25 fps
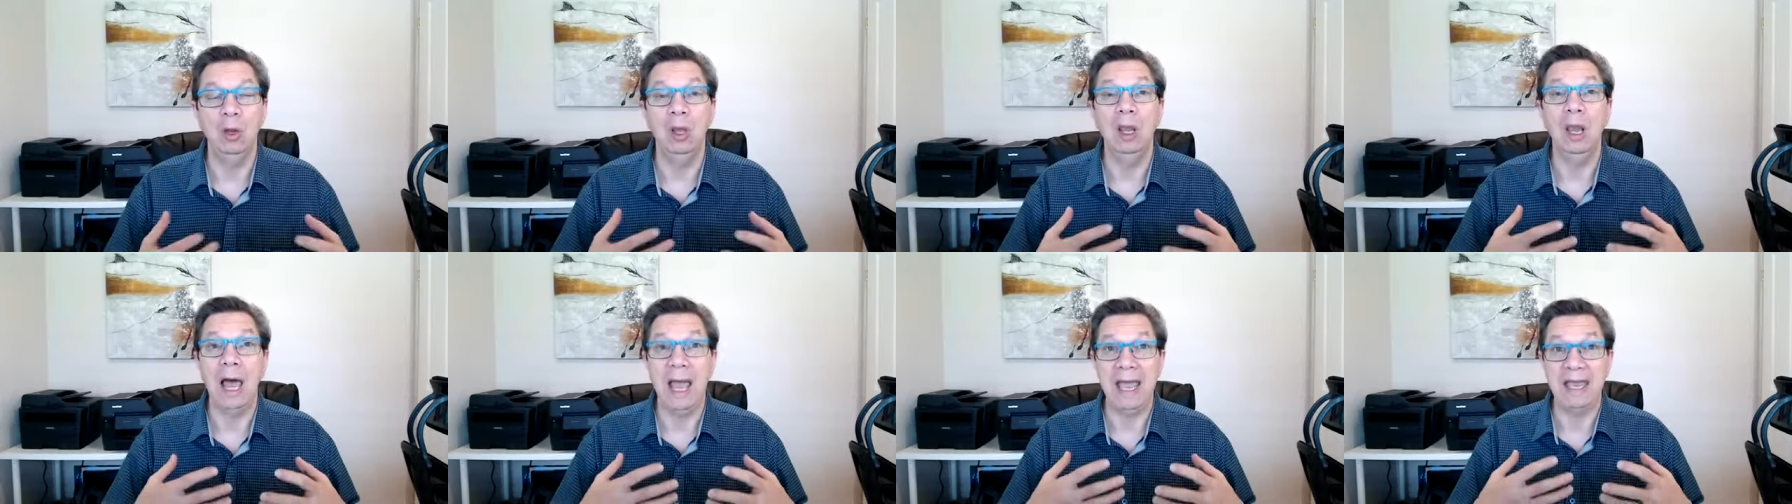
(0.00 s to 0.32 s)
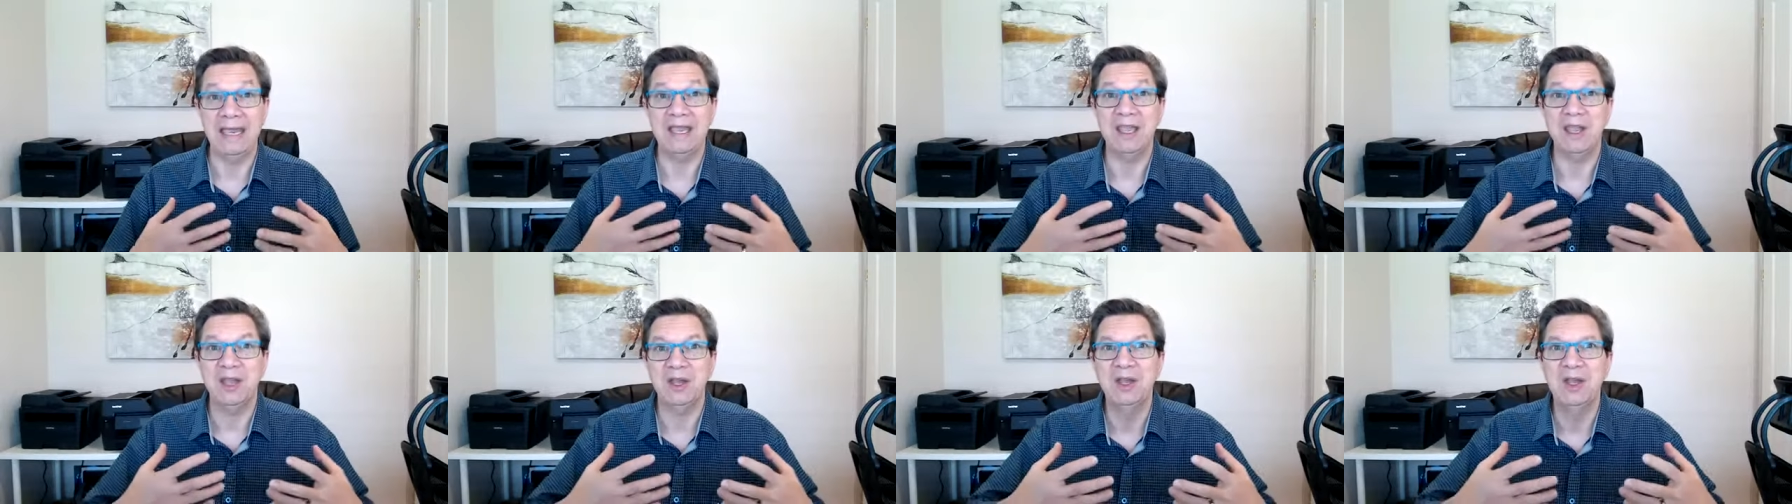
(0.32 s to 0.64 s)

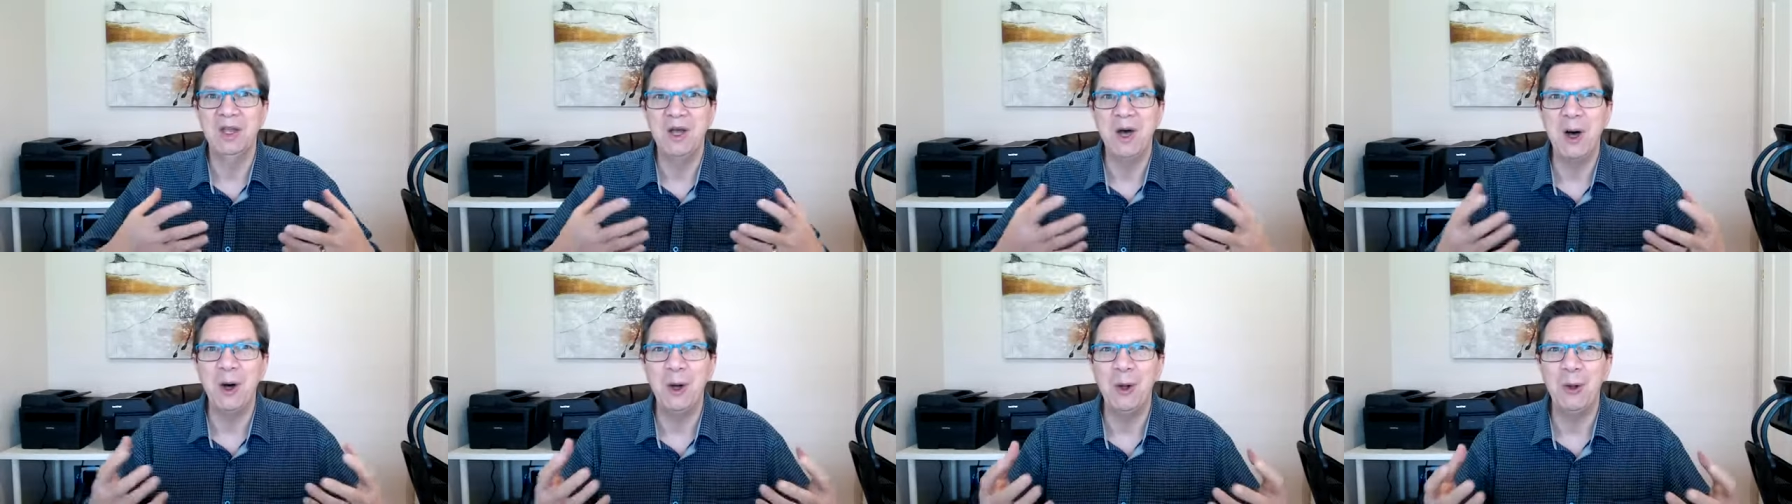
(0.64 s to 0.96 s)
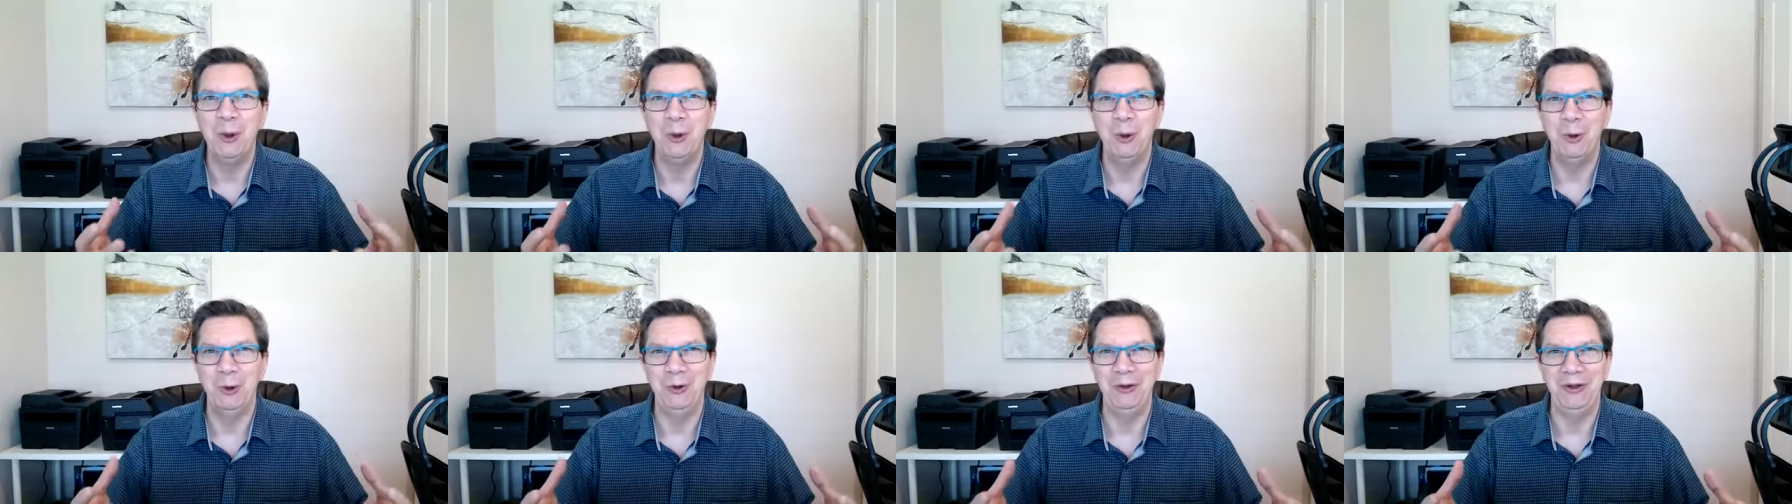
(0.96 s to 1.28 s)
like
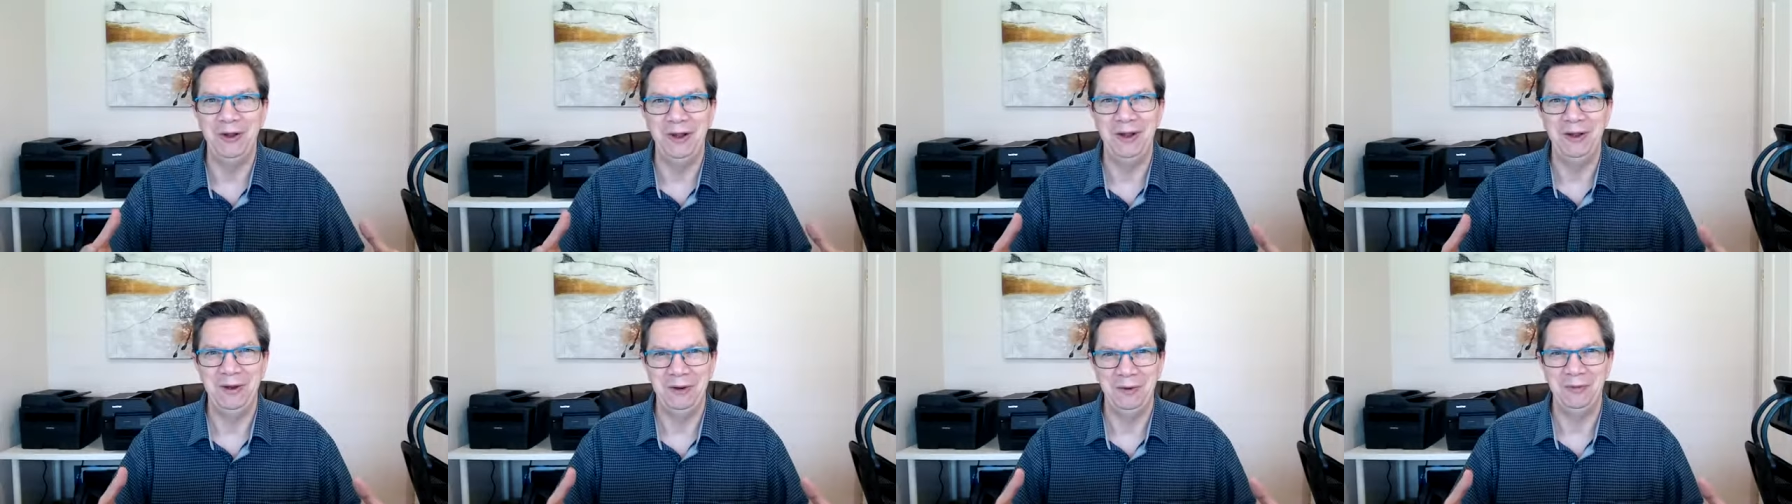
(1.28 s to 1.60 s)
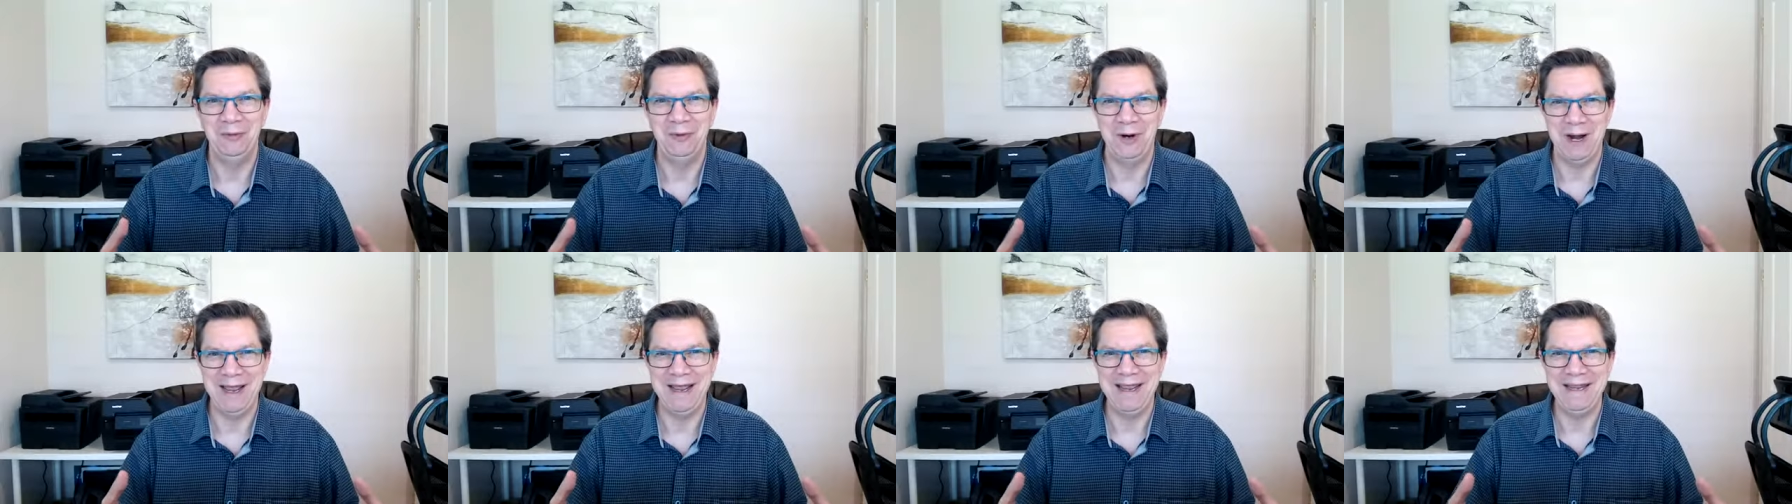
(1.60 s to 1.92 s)
gold,
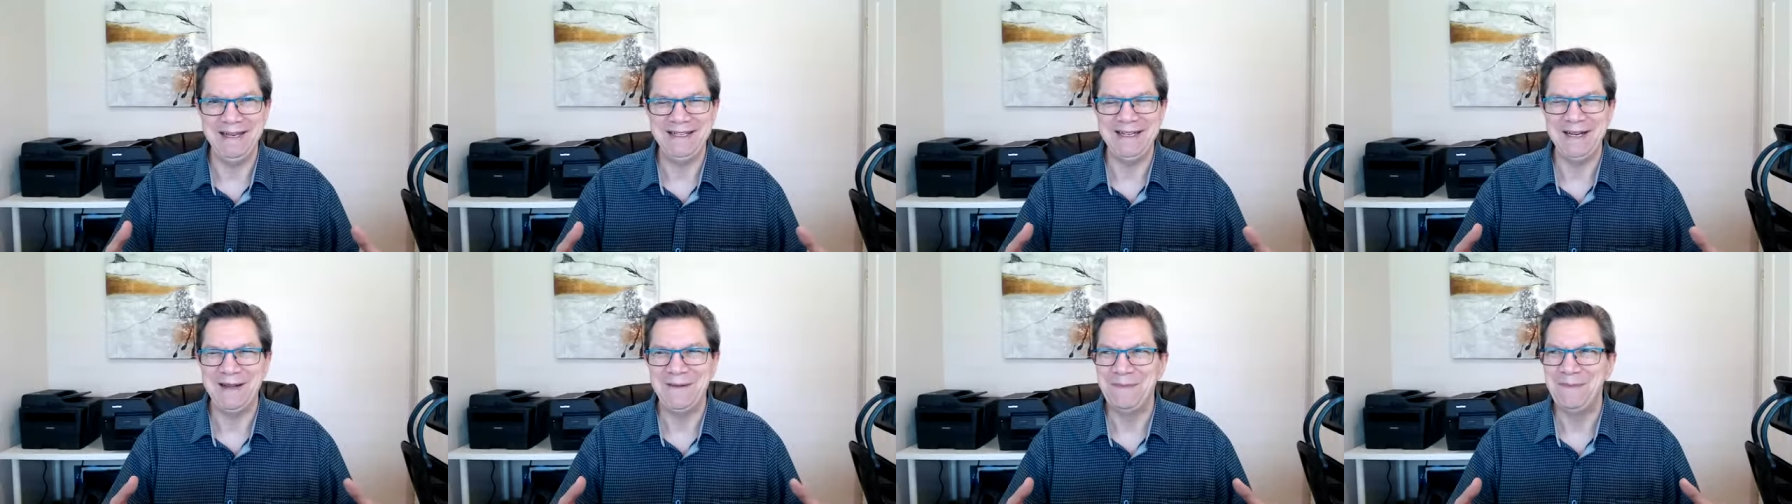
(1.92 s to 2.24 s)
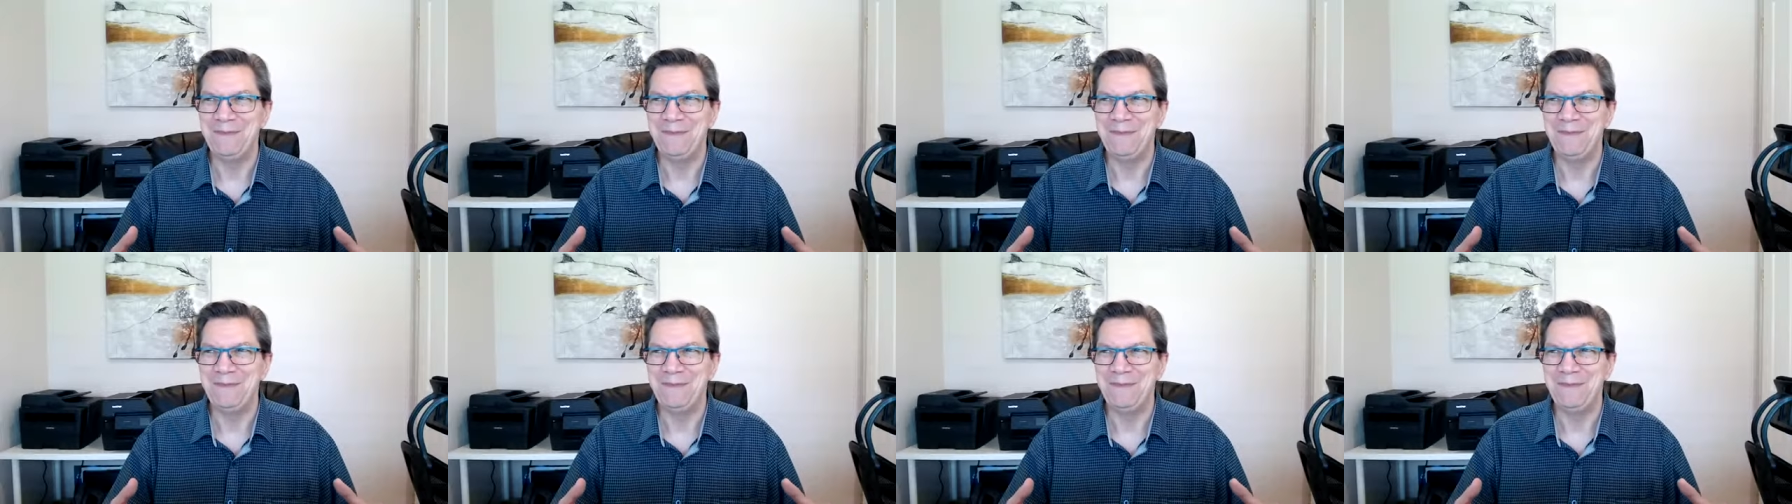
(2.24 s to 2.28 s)
right?